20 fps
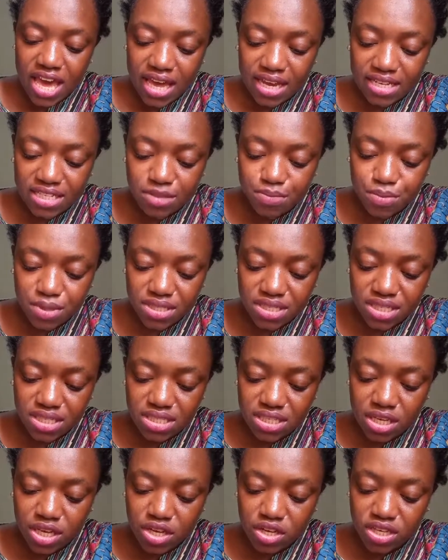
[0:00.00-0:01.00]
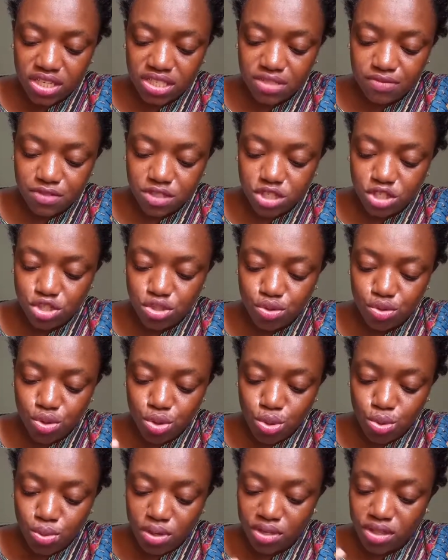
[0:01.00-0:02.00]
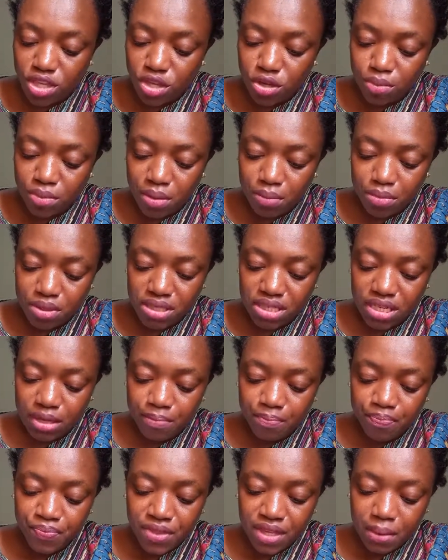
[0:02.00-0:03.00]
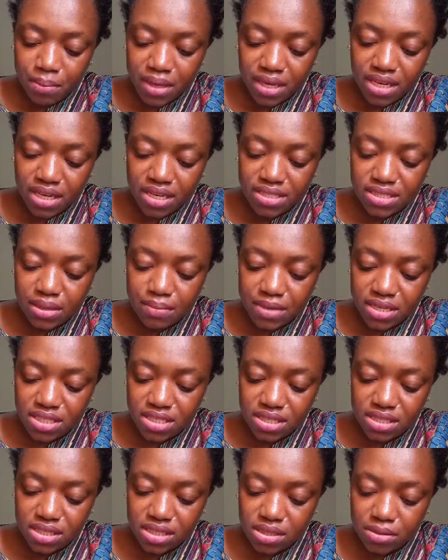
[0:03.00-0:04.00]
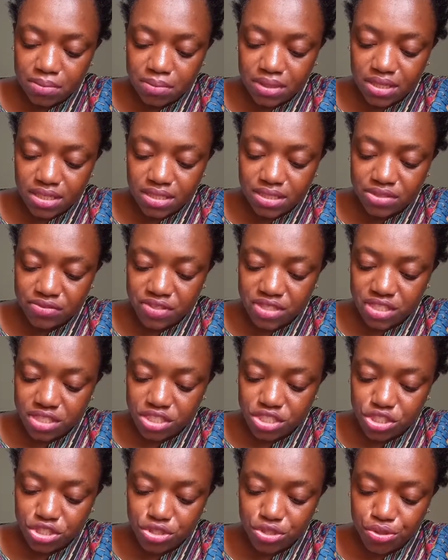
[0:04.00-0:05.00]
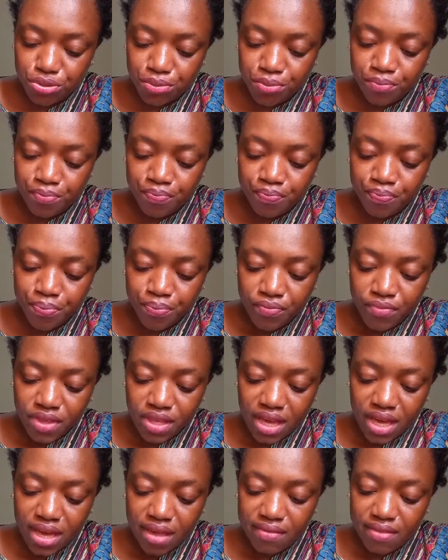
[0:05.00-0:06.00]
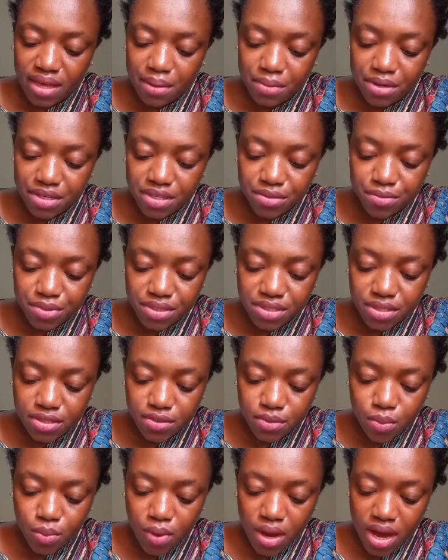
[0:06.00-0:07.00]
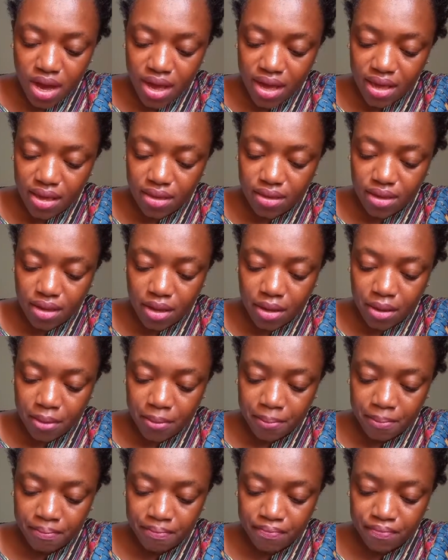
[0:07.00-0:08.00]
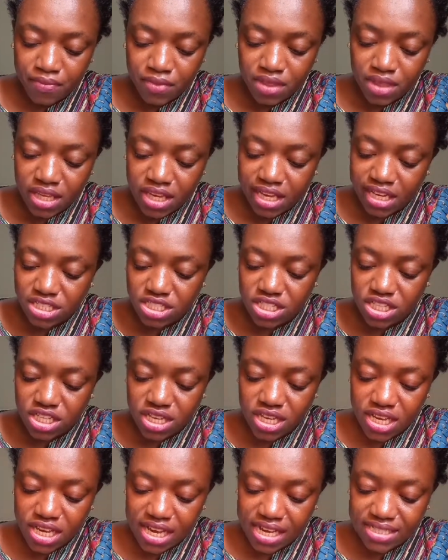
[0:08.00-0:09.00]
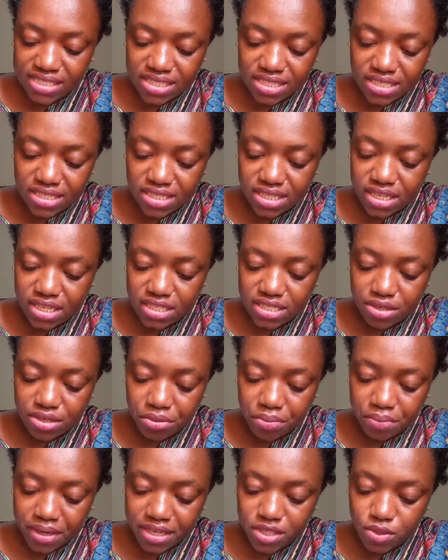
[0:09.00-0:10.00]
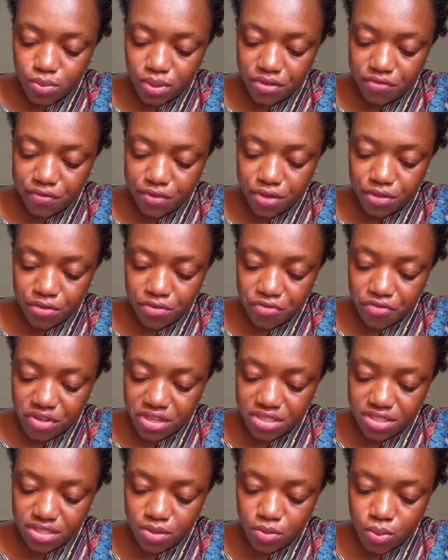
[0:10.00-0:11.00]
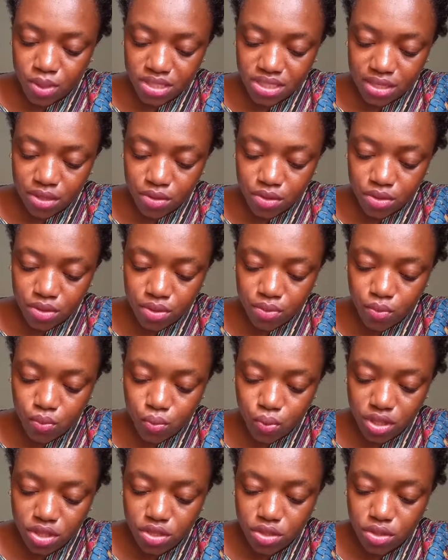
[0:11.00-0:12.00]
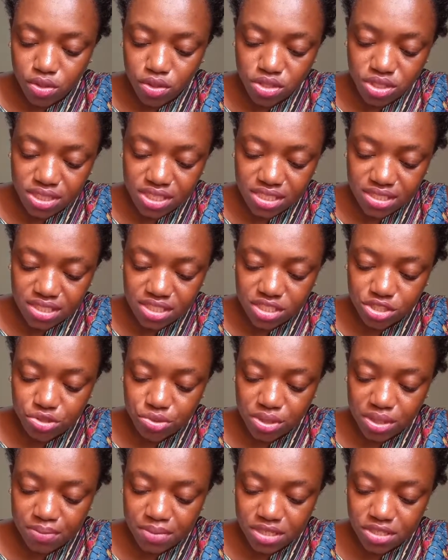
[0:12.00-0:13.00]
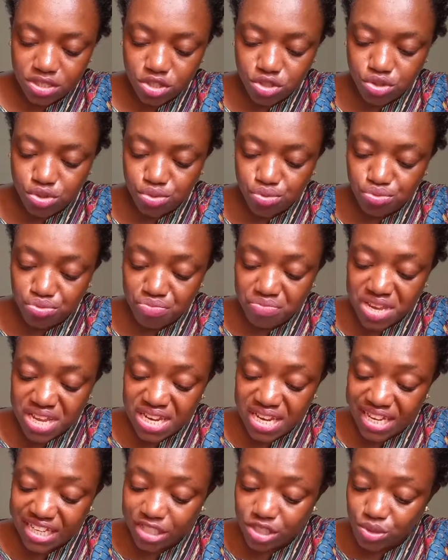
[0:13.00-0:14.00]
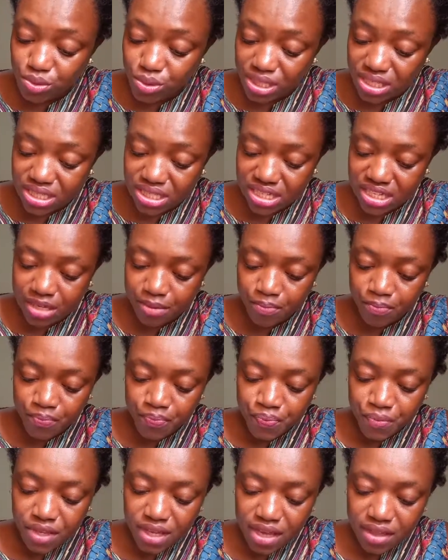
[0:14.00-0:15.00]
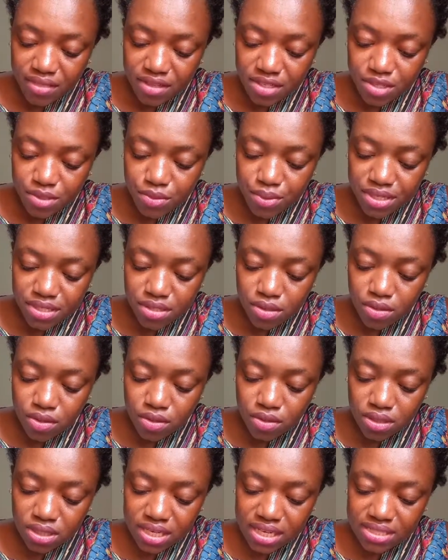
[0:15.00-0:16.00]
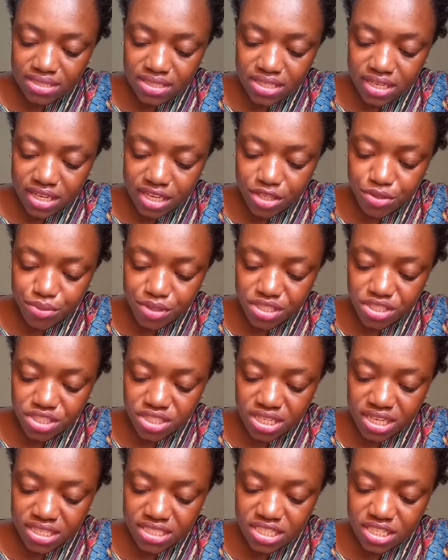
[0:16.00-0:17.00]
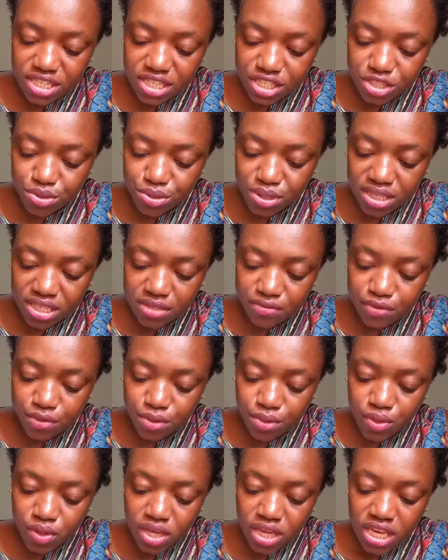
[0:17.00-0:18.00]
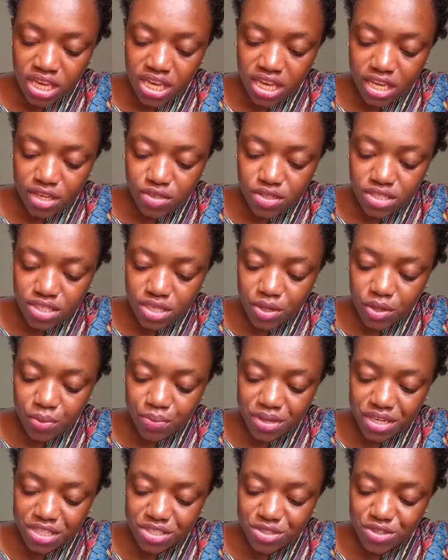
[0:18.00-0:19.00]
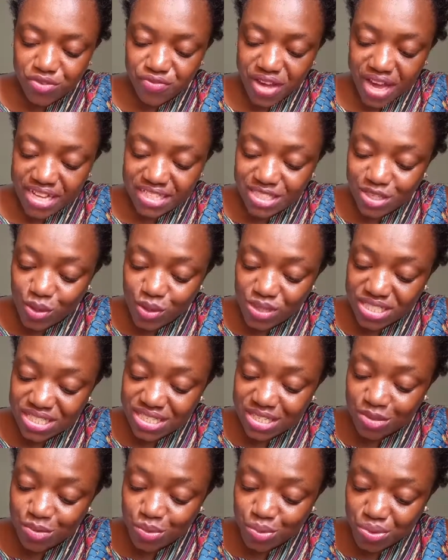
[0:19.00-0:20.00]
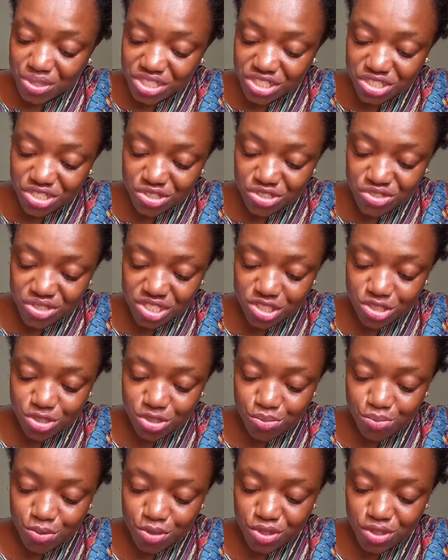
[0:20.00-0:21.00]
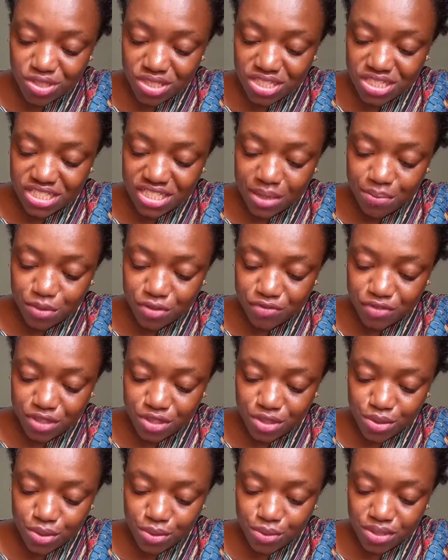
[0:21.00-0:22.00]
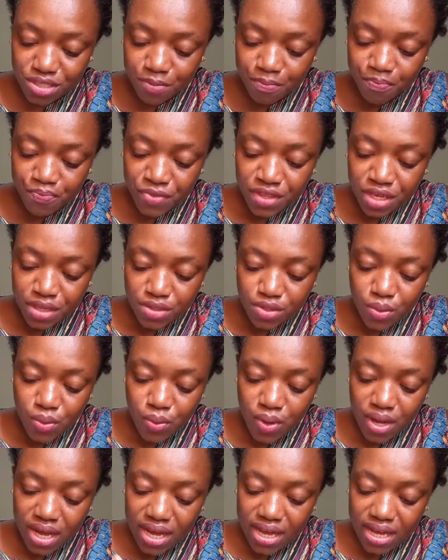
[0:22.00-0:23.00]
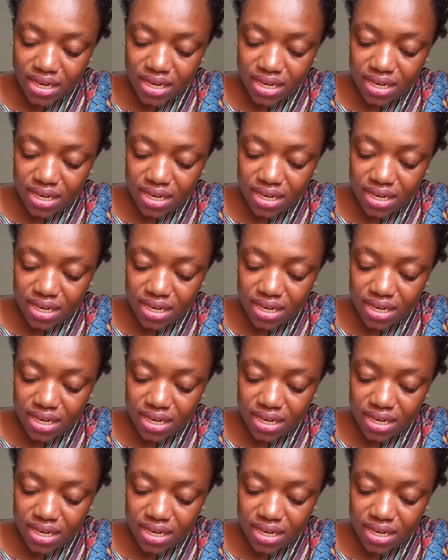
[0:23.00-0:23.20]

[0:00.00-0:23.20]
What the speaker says: and is present in connective tissue throughout the human body, making it a major component of skin tissue. And there are many reasons why the HA acid skin serum might work for you. First, it works along with your skin's natural ability to remain hydrated, and this creates long-lasting hydration at a natural level. It uses a combination of antioxidant-rich nutrients to produce this type of result. So